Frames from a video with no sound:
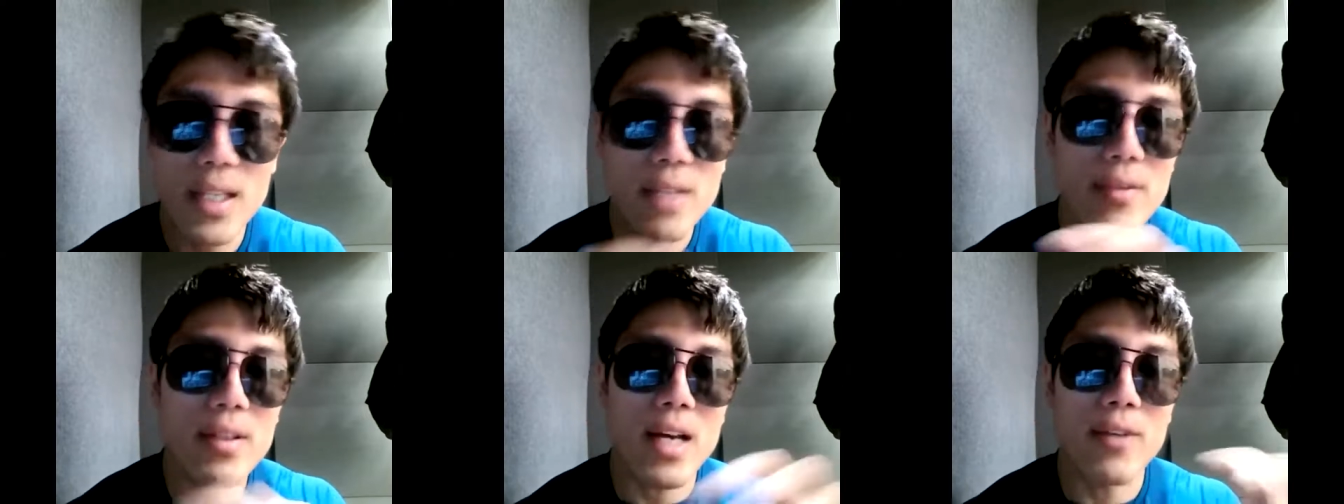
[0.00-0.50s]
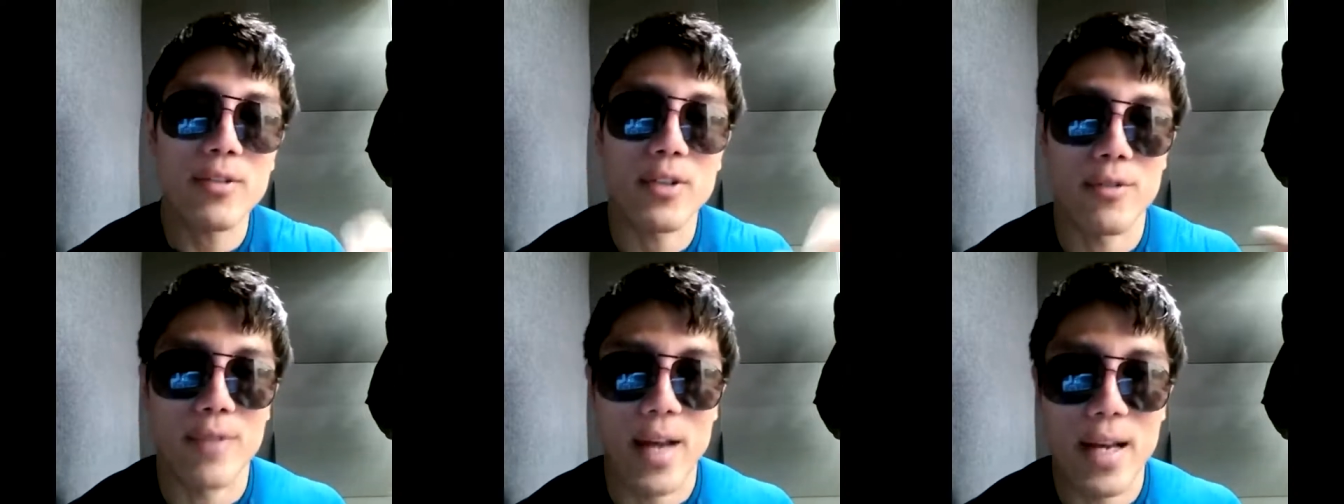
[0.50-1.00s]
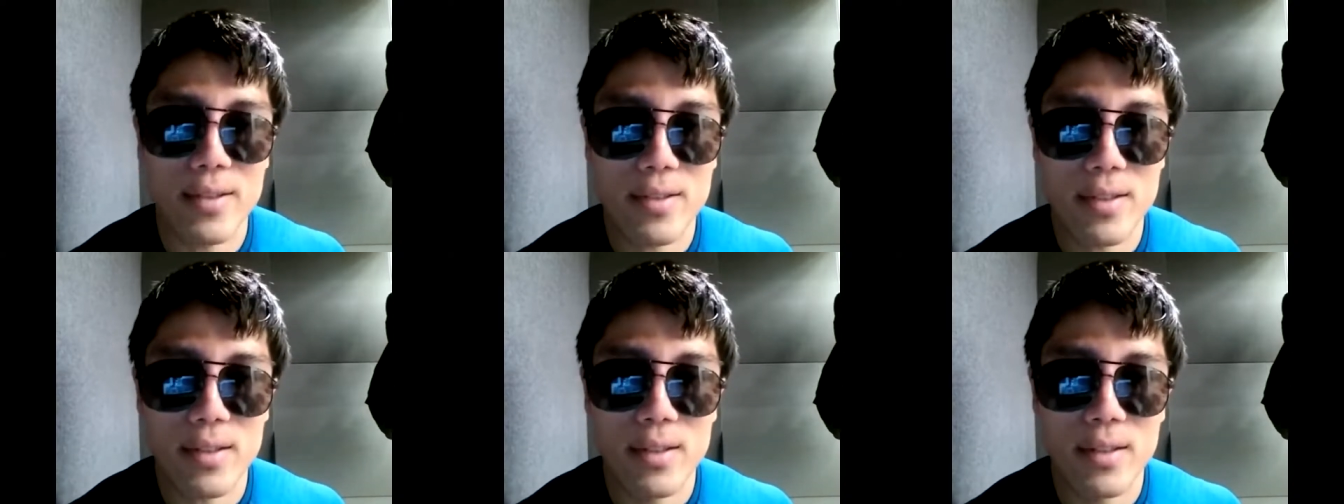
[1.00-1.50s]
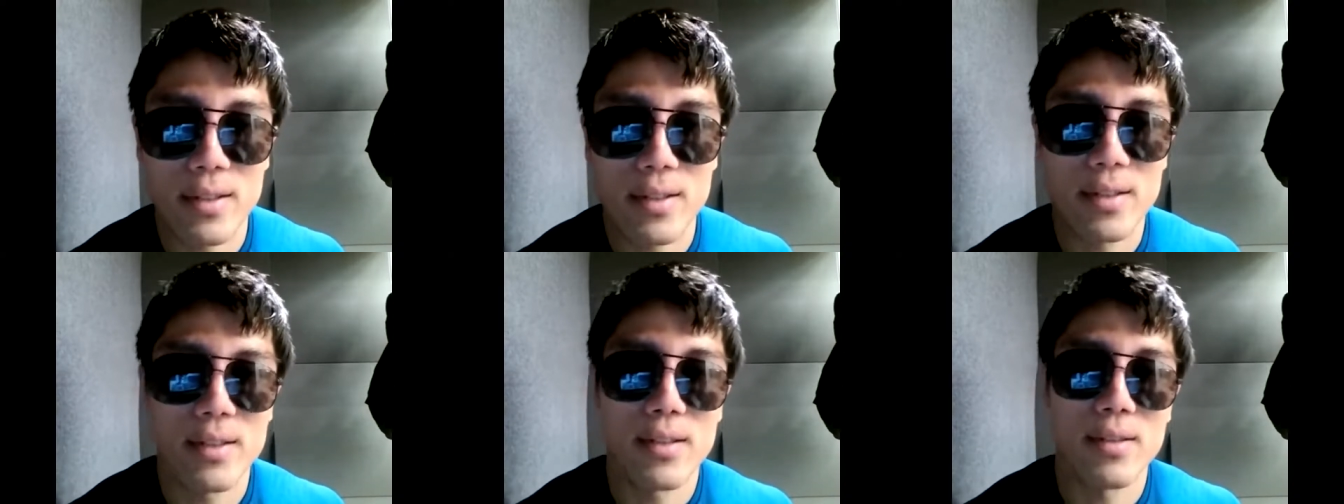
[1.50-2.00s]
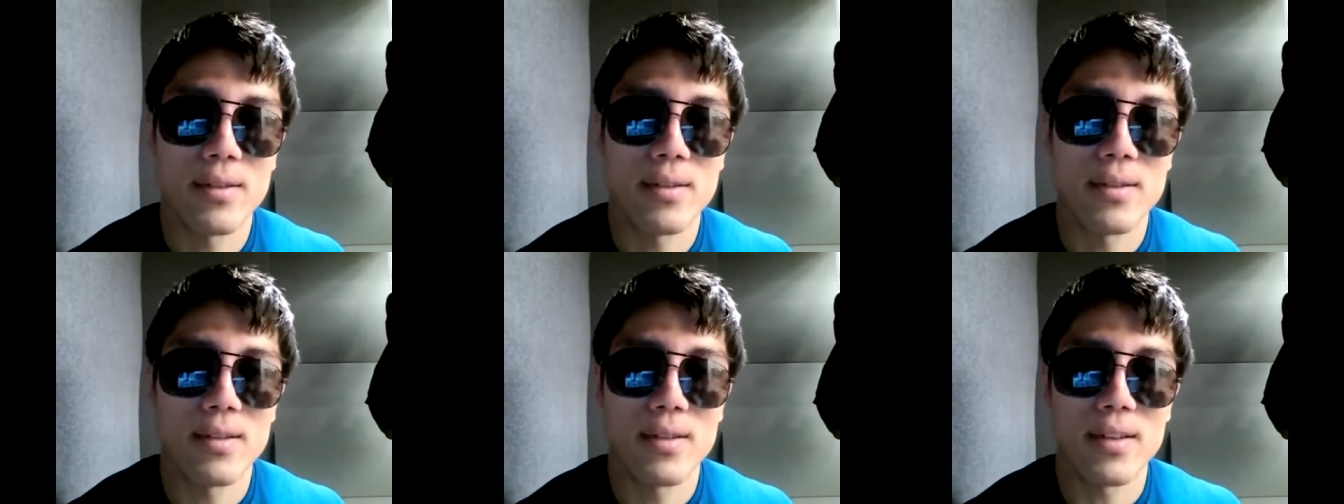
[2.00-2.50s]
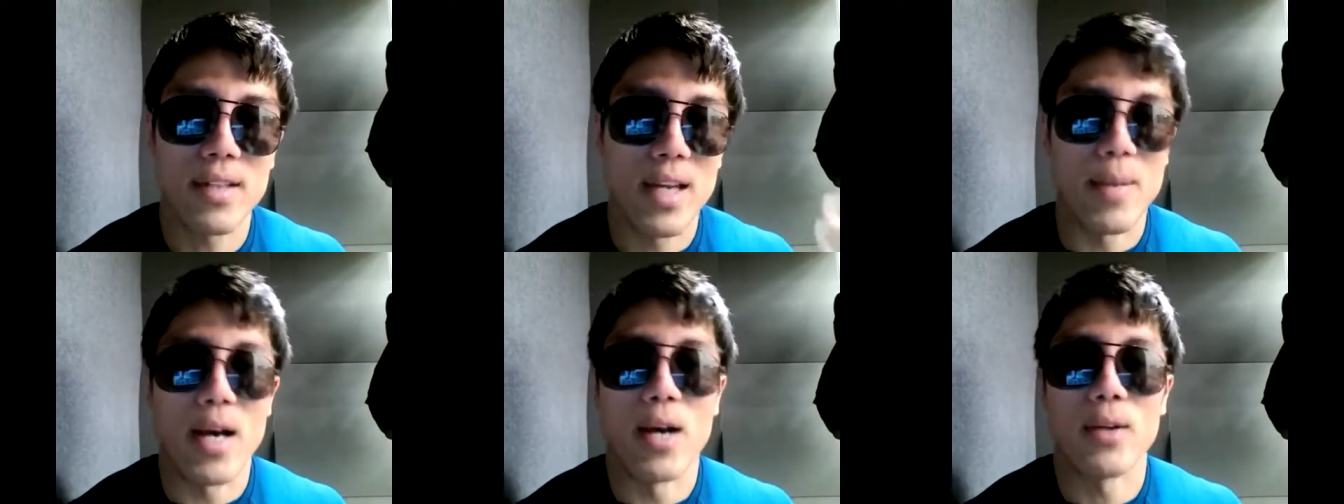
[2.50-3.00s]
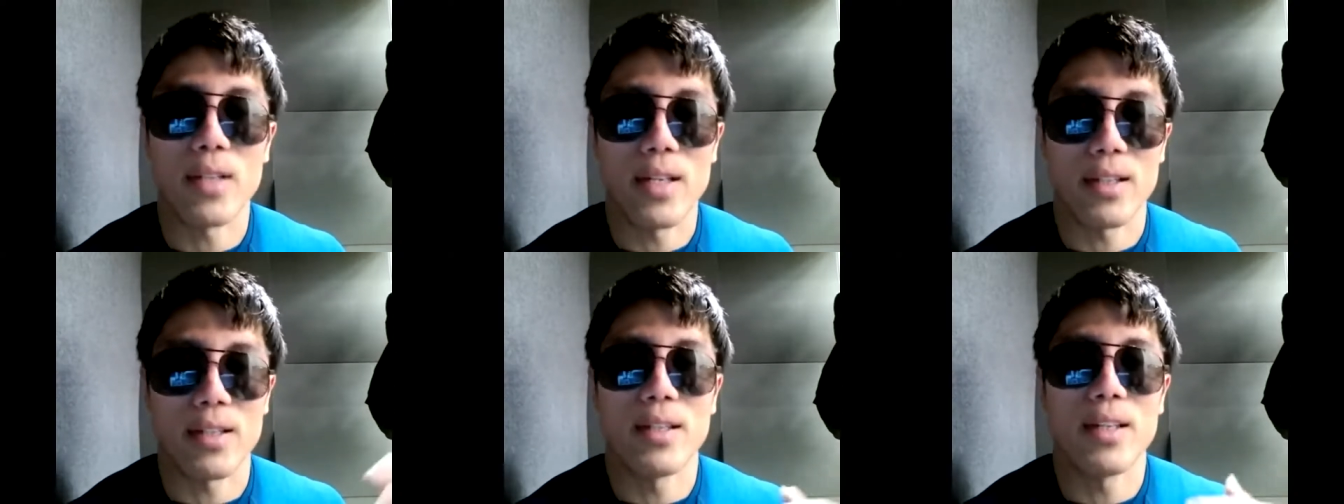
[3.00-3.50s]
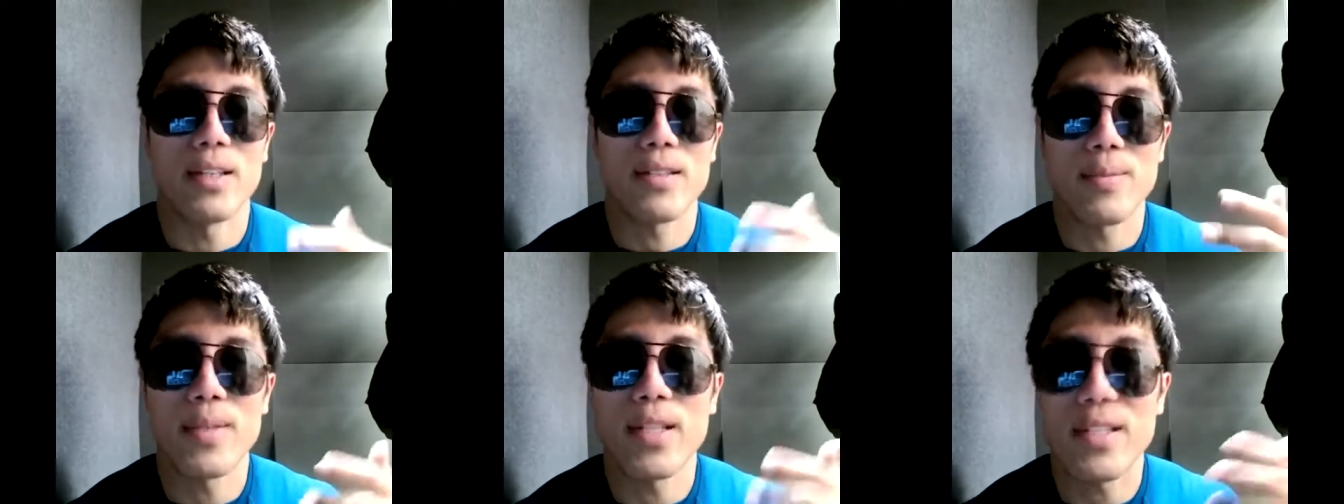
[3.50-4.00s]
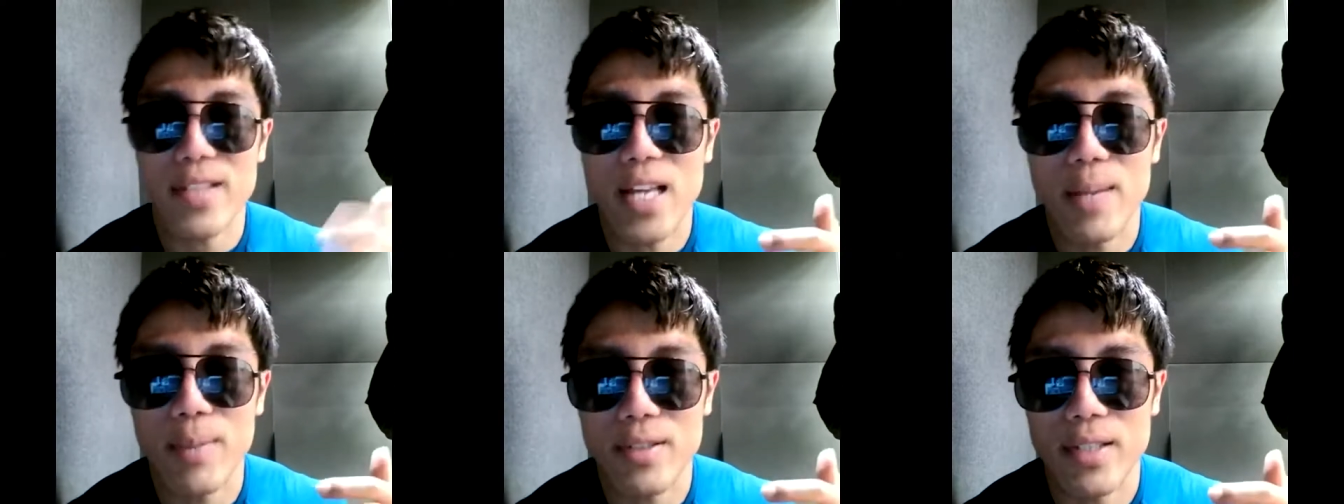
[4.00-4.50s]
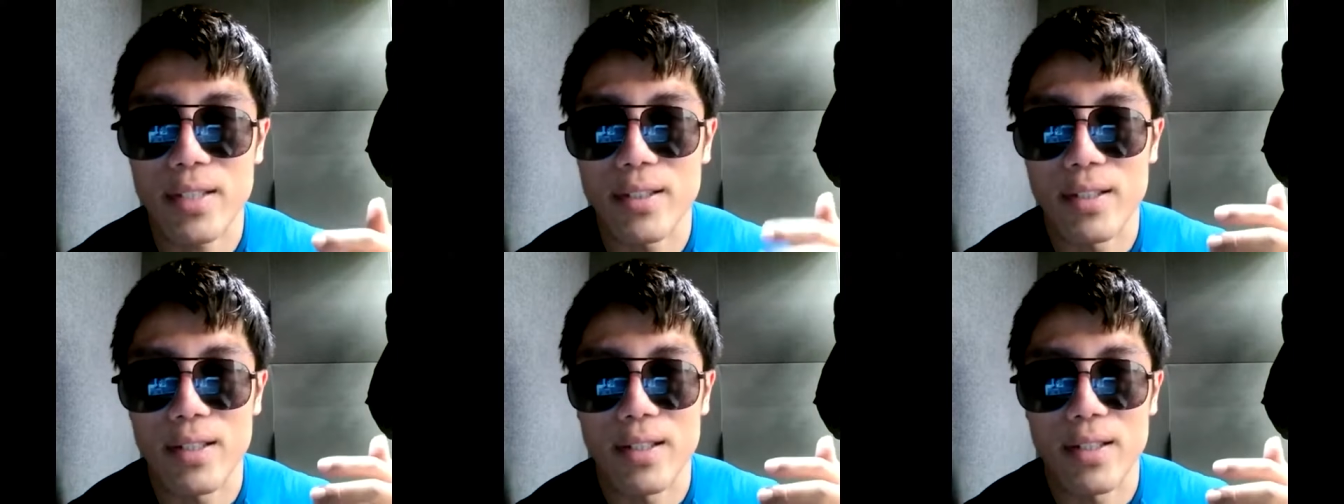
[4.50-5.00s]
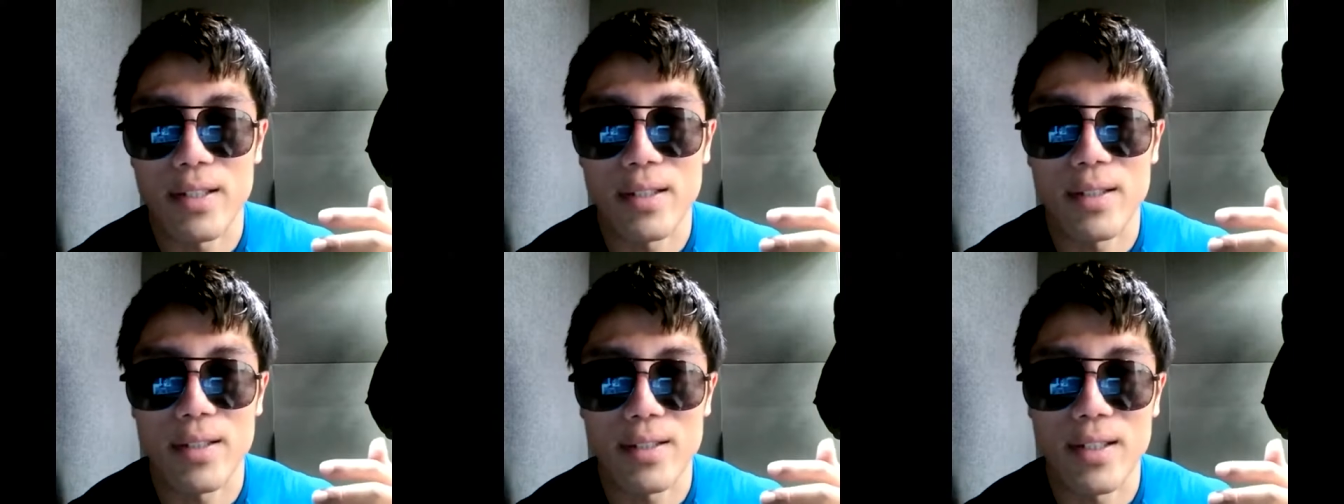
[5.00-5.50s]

even after the facts came out, like it's been established that the,